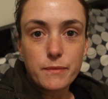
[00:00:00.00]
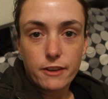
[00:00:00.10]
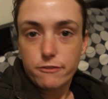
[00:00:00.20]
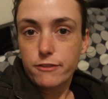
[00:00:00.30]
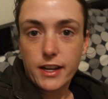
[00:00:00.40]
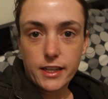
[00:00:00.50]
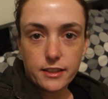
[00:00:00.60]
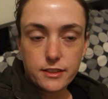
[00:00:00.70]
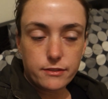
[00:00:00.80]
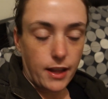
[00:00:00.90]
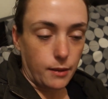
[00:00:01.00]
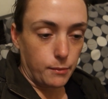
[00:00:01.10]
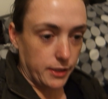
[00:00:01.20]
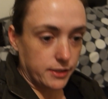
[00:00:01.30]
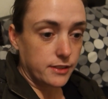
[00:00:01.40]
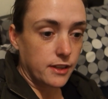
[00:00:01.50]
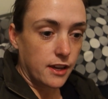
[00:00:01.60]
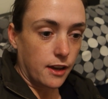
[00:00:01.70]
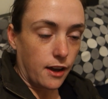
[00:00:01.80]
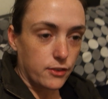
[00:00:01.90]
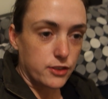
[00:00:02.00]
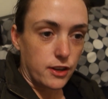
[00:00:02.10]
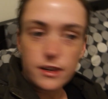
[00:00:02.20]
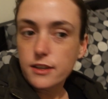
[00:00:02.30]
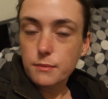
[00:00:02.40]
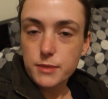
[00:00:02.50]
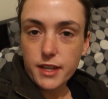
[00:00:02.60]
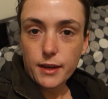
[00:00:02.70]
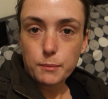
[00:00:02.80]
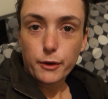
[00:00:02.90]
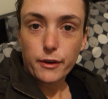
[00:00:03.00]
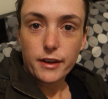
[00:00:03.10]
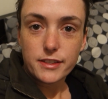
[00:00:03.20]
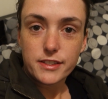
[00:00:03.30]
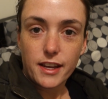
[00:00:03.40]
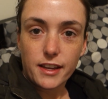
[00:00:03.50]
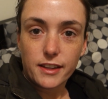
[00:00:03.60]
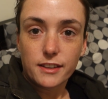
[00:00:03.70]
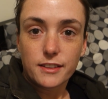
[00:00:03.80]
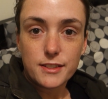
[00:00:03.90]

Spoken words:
Funny development. I've decided I'm standing my ground and staying.